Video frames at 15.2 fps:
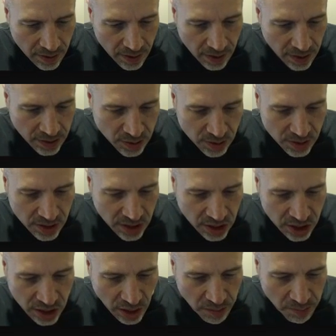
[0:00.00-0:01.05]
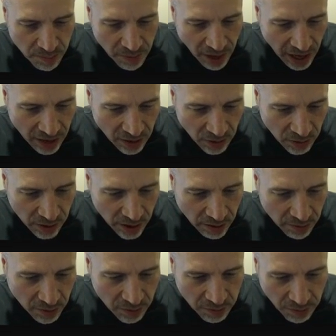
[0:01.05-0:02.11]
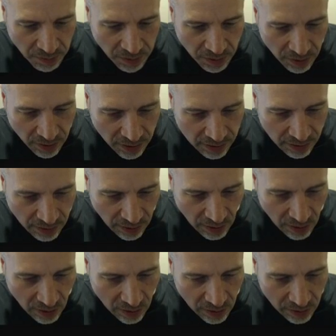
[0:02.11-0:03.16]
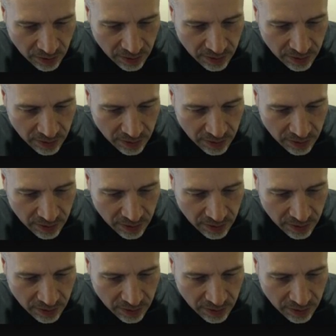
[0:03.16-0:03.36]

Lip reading: interesting shaped manhole covers. Maybe they're these long